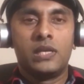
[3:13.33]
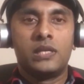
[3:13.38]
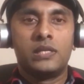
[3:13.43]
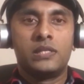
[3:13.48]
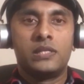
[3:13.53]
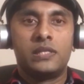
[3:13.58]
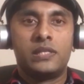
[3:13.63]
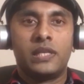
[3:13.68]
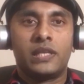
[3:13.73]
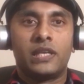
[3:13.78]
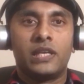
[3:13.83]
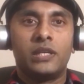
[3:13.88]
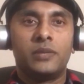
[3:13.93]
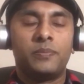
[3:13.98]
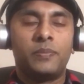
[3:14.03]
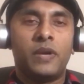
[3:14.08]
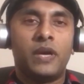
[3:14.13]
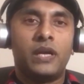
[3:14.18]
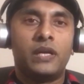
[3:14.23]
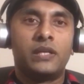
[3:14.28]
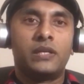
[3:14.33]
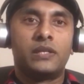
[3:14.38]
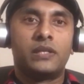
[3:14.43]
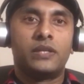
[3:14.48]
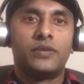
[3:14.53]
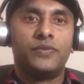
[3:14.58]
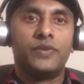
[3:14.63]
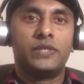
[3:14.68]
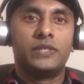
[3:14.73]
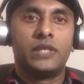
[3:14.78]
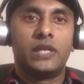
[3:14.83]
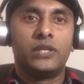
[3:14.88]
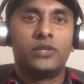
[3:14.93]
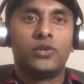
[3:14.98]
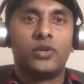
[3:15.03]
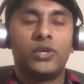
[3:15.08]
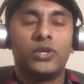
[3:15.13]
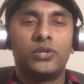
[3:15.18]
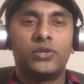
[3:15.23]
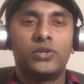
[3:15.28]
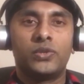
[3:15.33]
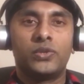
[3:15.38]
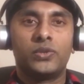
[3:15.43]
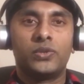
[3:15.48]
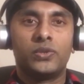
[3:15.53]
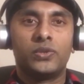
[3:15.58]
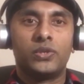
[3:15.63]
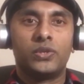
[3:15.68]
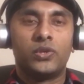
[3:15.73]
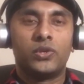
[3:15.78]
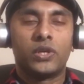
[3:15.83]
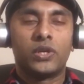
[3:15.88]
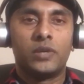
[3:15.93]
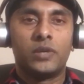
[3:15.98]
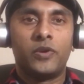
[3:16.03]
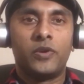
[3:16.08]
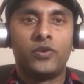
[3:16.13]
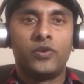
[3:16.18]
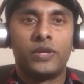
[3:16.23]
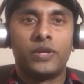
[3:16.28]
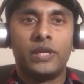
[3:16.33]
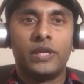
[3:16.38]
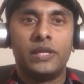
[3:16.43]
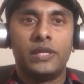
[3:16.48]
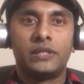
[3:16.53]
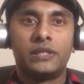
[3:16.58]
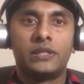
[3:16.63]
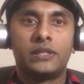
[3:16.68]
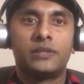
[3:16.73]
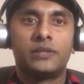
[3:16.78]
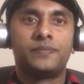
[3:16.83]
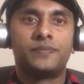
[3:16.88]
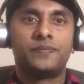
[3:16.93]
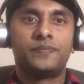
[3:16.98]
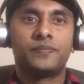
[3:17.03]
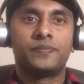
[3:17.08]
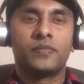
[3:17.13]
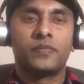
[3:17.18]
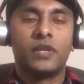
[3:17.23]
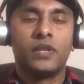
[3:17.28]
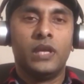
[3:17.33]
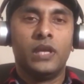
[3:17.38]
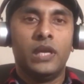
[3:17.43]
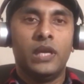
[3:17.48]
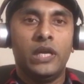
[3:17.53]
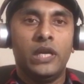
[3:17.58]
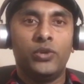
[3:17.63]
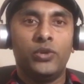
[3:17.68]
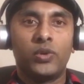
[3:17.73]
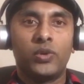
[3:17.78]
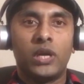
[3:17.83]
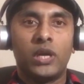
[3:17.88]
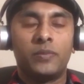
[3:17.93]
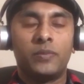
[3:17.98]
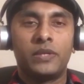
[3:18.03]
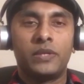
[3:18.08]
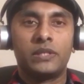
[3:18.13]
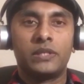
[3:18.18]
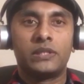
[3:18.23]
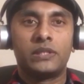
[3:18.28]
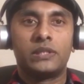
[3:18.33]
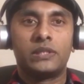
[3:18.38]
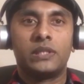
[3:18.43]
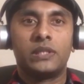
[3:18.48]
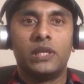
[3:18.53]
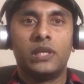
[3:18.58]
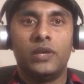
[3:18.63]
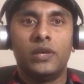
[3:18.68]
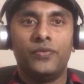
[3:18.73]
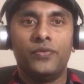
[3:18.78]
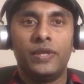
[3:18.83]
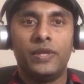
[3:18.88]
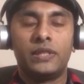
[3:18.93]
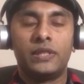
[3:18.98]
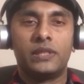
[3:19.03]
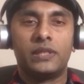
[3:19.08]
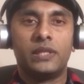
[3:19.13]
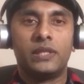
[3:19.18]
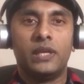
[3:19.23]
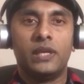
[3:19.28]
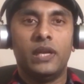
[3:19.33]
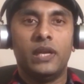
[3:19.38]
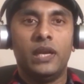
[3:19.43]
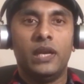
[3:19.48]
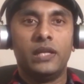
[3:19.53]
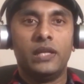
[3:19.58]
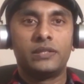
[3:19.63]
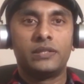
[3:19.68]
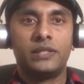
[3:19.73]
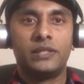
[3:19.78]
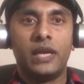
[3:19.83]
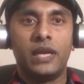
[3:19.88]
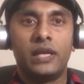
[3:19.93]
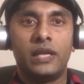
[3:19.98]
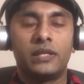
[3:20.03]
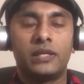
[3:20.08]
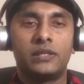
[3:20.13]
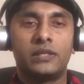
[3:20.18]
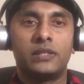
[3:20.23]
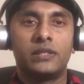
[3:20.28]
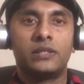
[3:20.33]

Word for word: Second part which I am going to talk about is newcomers with less than